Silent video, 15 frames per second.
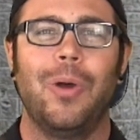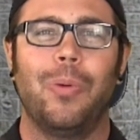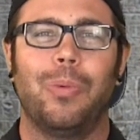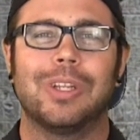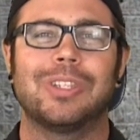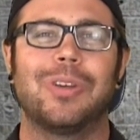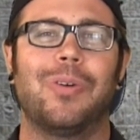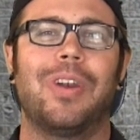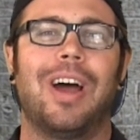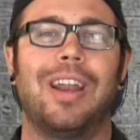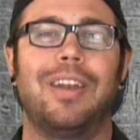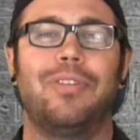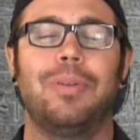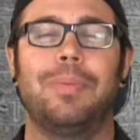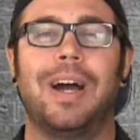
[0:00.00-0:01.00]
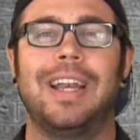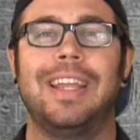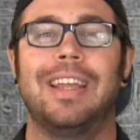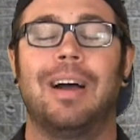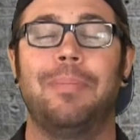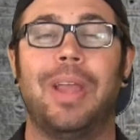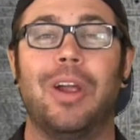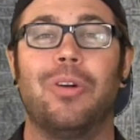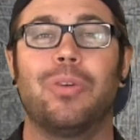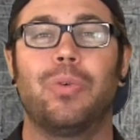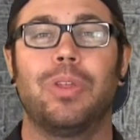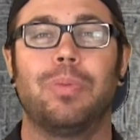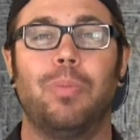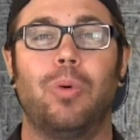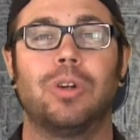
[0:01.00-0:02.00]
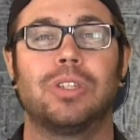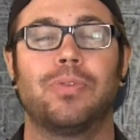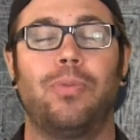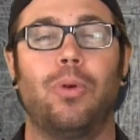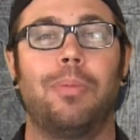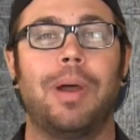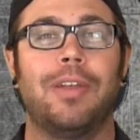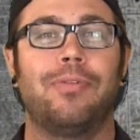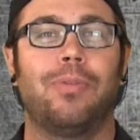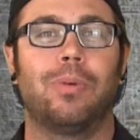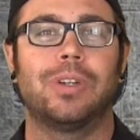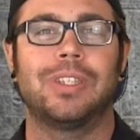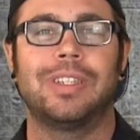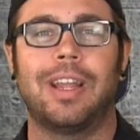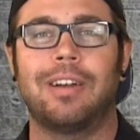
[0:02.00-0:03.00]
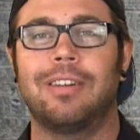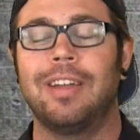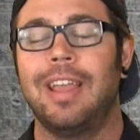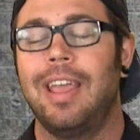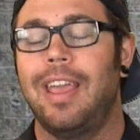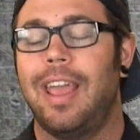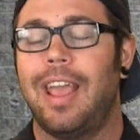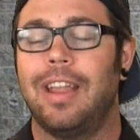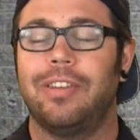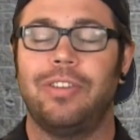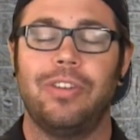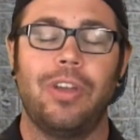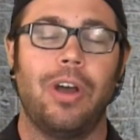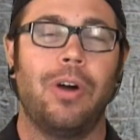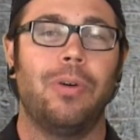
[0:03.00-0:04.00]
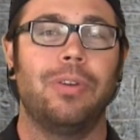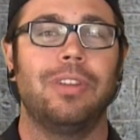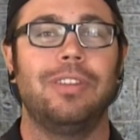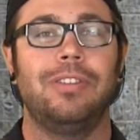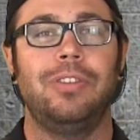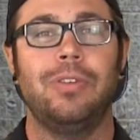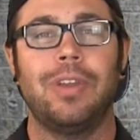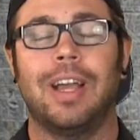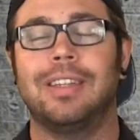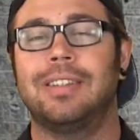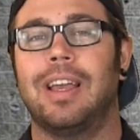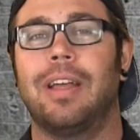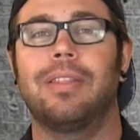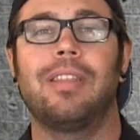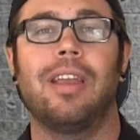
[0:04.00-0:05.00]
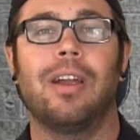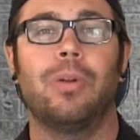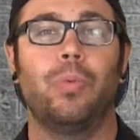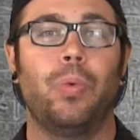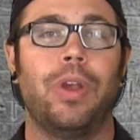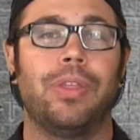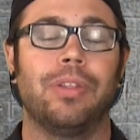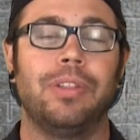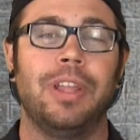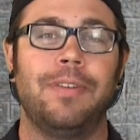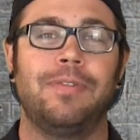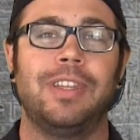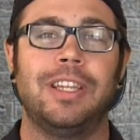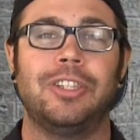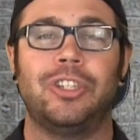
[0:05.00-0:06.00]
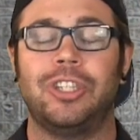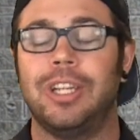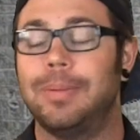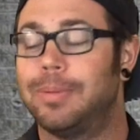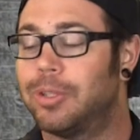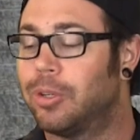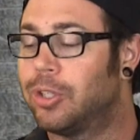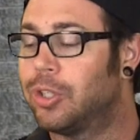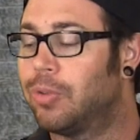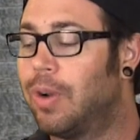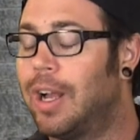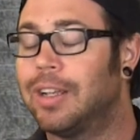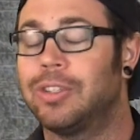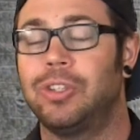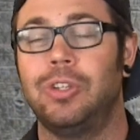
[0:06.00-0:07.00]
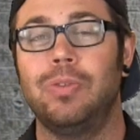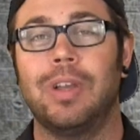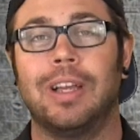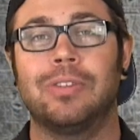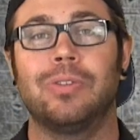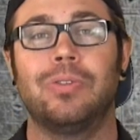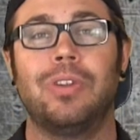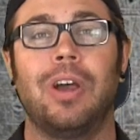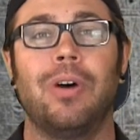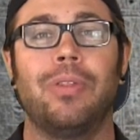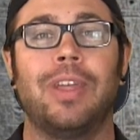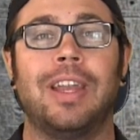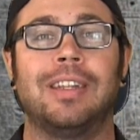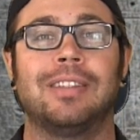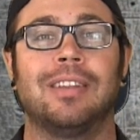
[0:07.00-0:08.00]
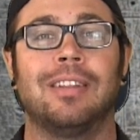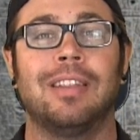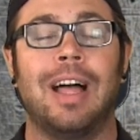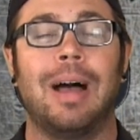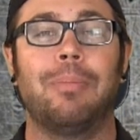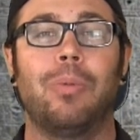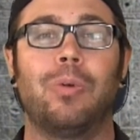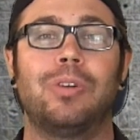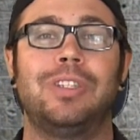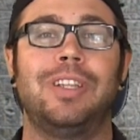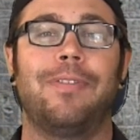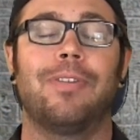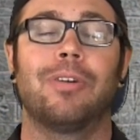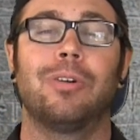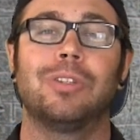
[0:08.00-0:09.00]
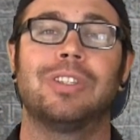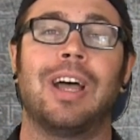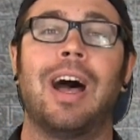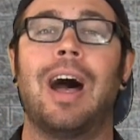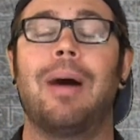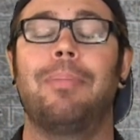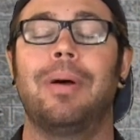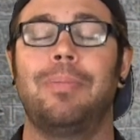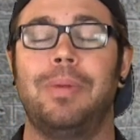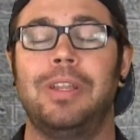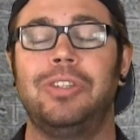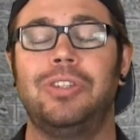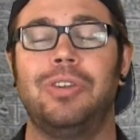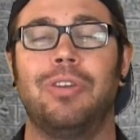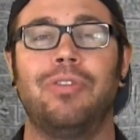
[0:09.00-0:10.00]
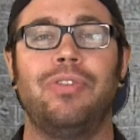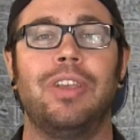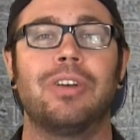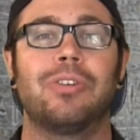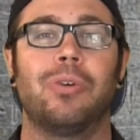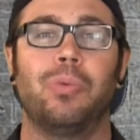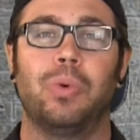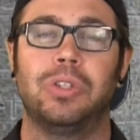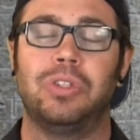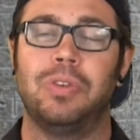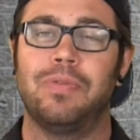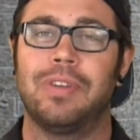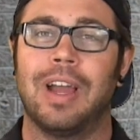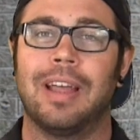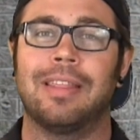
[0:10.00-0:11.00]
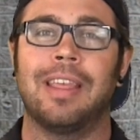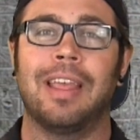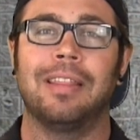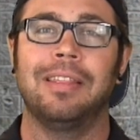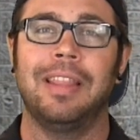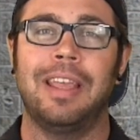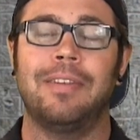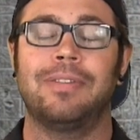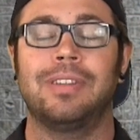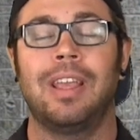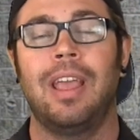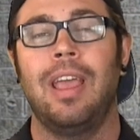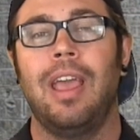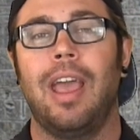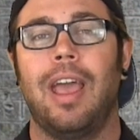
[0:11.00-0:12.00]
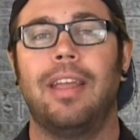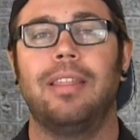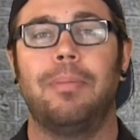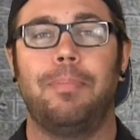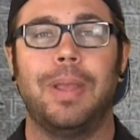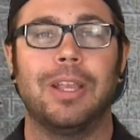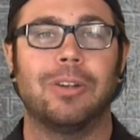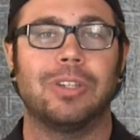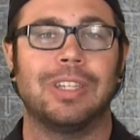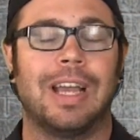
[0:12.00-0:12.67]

What's going on, everybody? I'm Eric with Morse 4x4 Center, and you guys out there with lifted Jeeps or trucks, you guys will know that it's a lot more difficult to hop up into your vehicle once you've got that lift and the bigger